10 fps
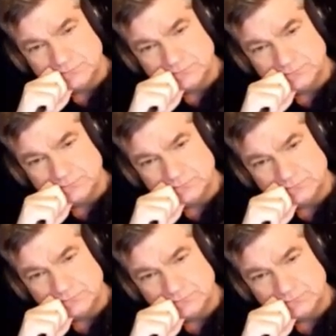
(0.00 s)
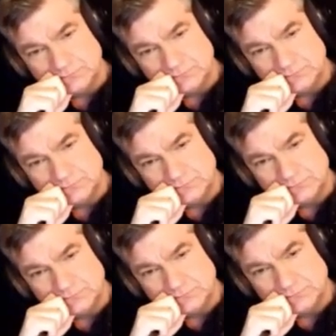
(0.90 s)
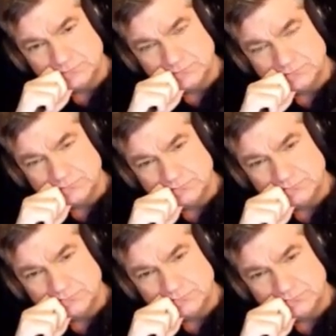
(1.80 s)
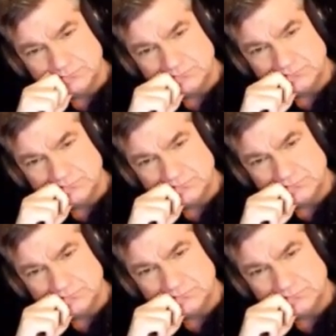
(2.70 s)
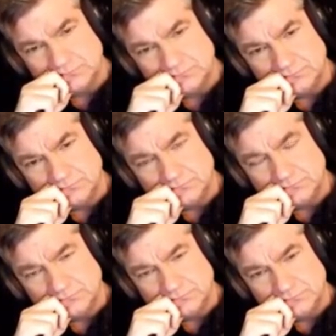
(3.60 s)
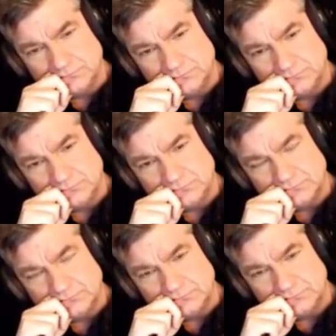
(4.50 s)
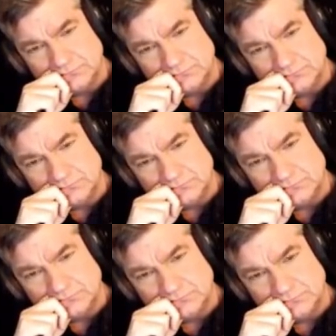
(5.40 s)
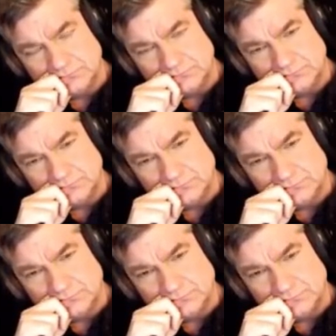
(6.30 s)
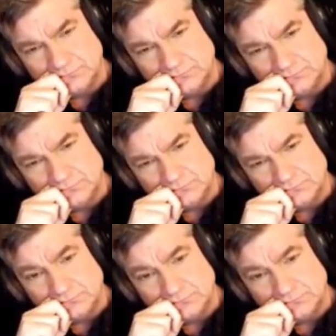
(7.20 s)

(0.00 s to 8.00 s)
(not speaking)